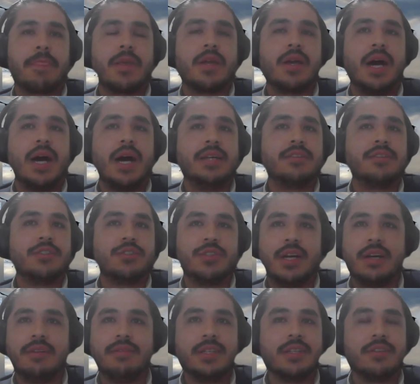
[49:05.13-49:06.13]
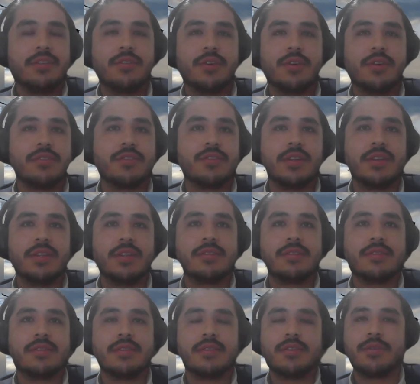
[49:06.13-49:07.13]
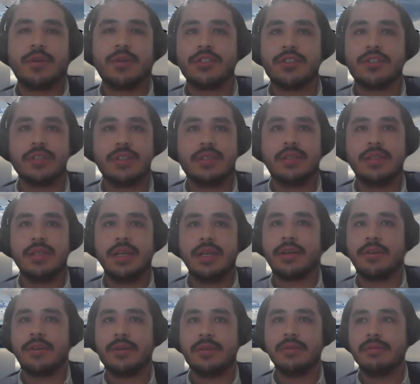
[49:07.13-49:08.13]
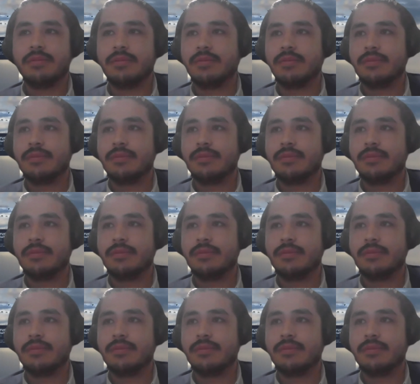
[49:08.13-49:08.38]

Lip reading: Guy, did you have any thoughts on this question at all?